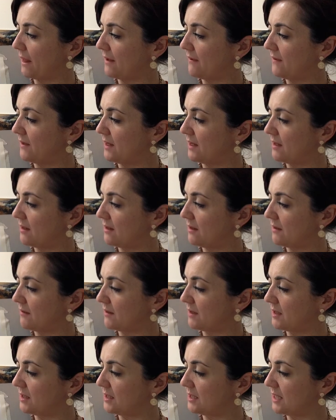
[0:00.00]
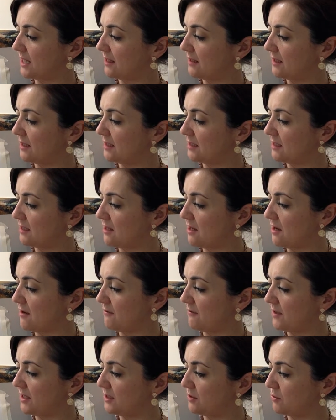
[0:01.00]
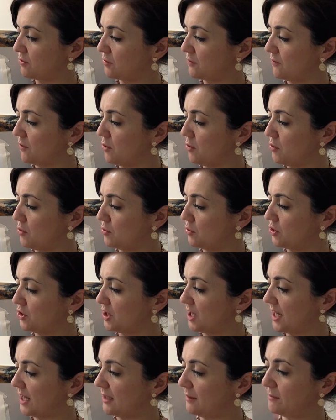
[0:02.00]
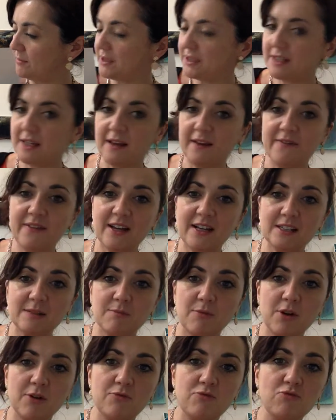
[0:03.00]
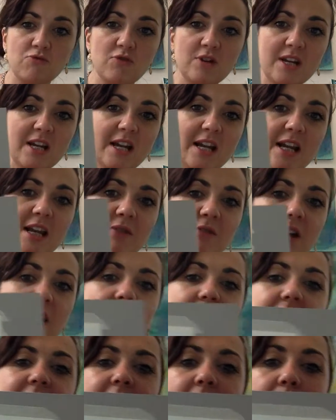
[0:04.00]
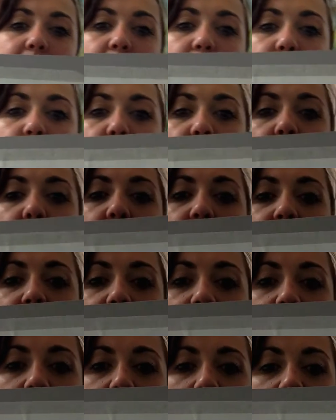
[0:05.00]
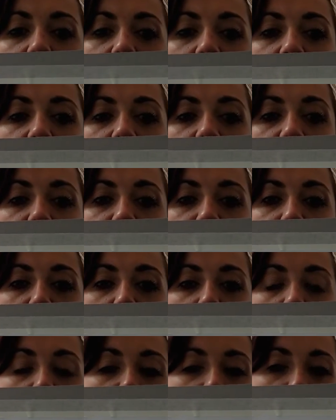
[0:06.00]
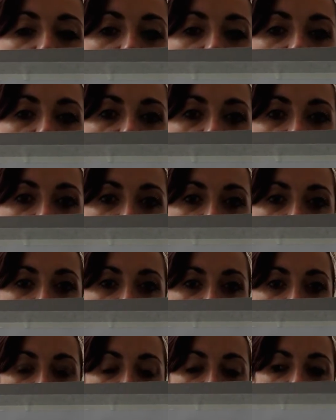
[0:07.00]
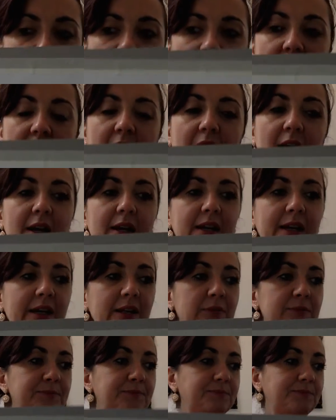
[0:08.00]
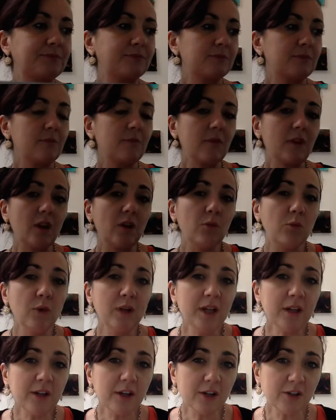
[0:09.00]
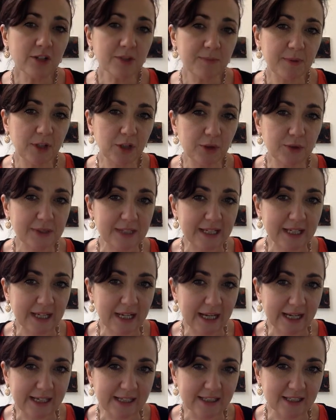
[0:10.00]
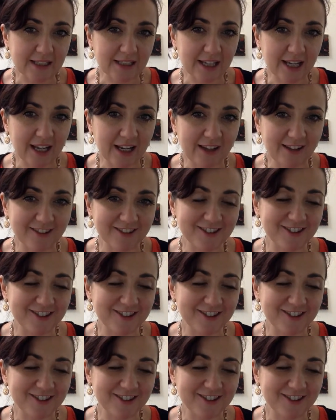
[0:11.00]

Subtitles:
And then I'm going to take these lovely sort of horn shapes. And that's my really, really simple drawing of what I would like to make. Now, we are going to be using clay today.